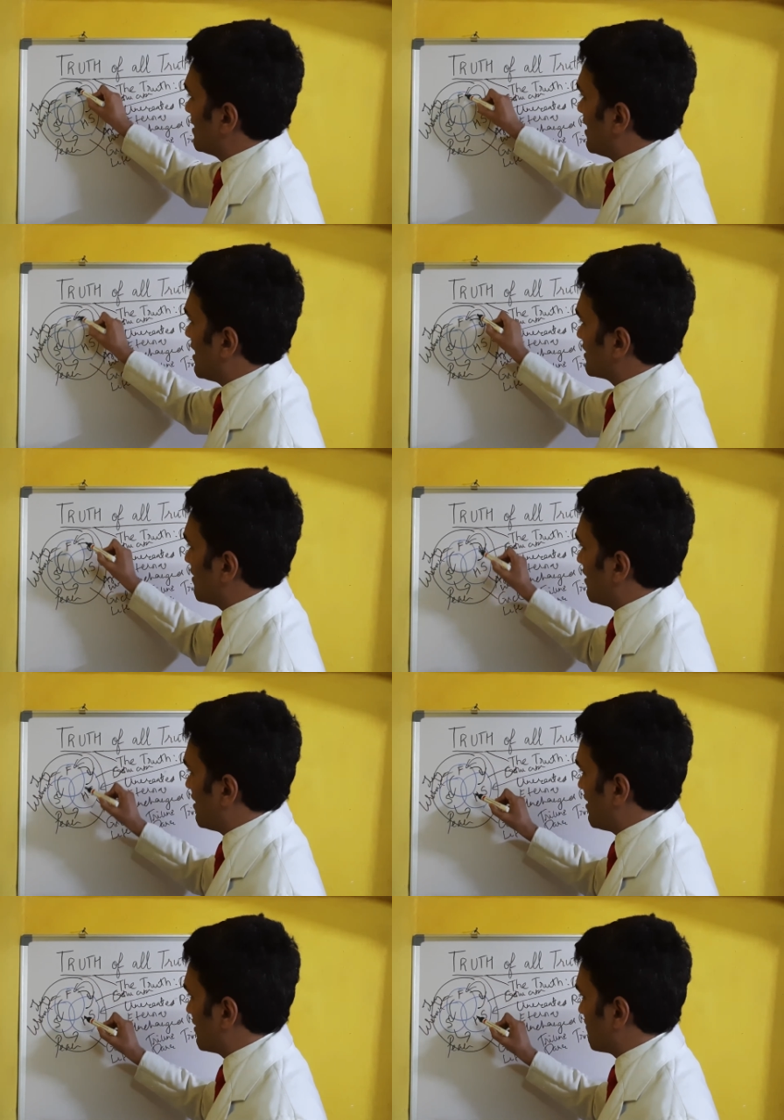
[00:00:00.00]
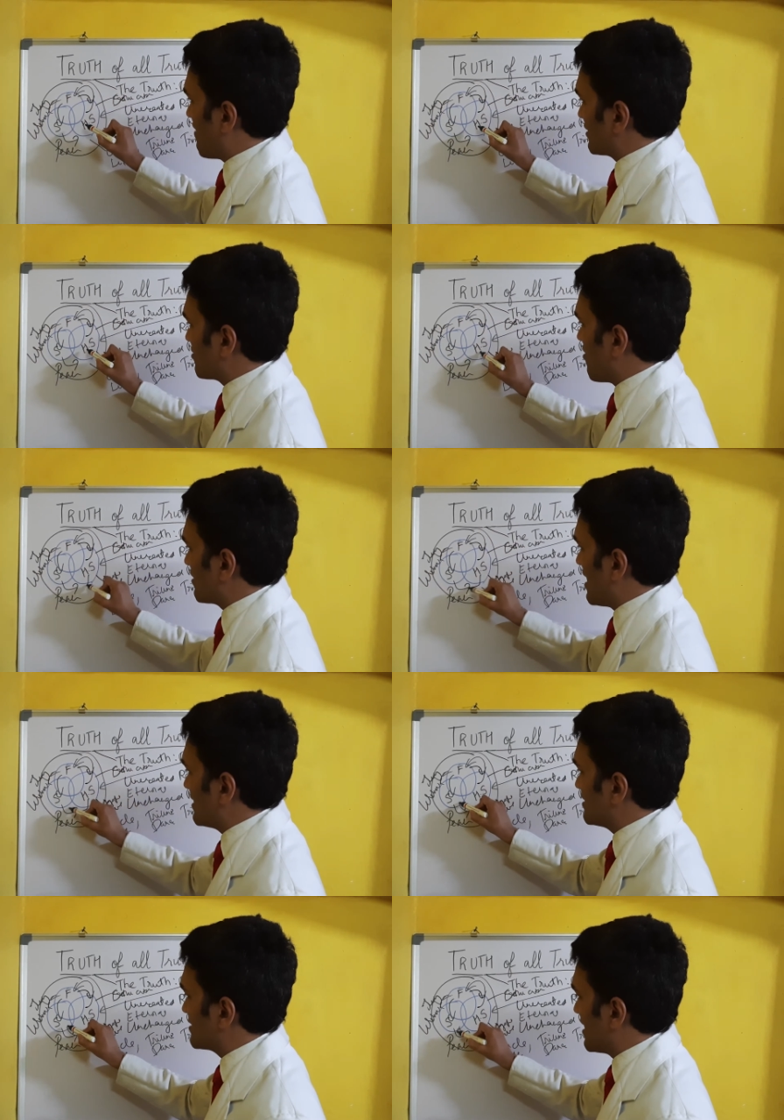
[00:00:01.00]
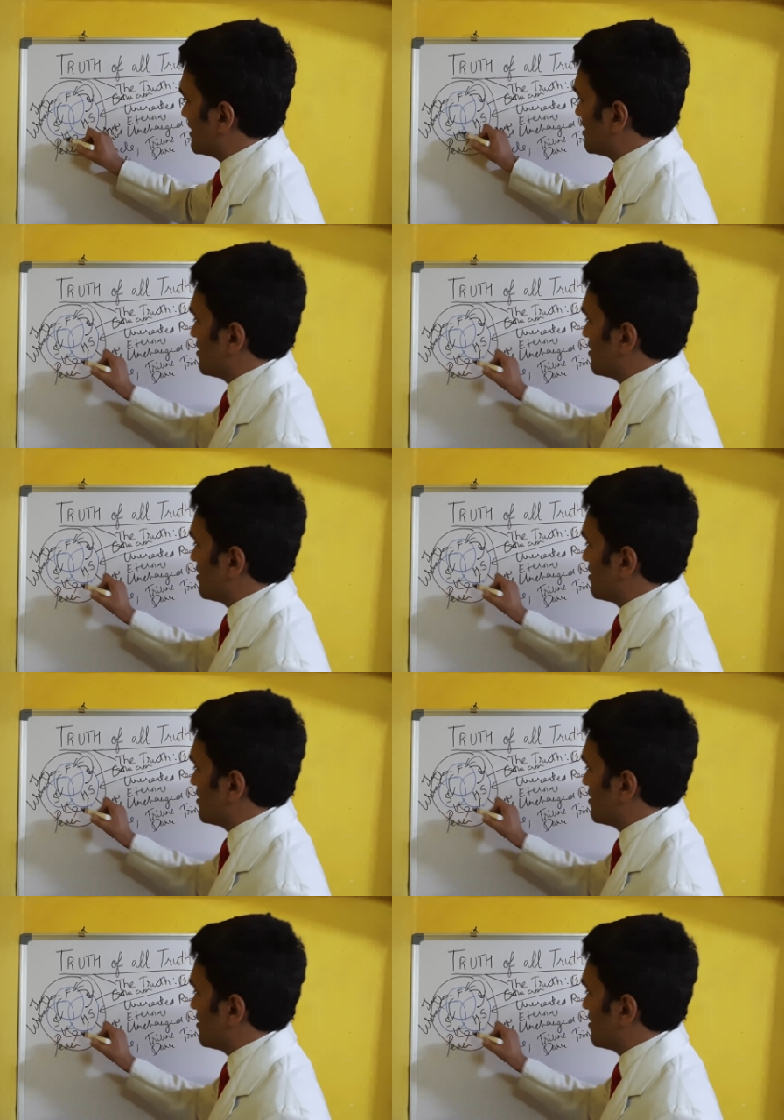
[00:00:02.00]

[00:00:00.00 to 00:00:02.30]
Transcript: uh, the, the Father God and Son.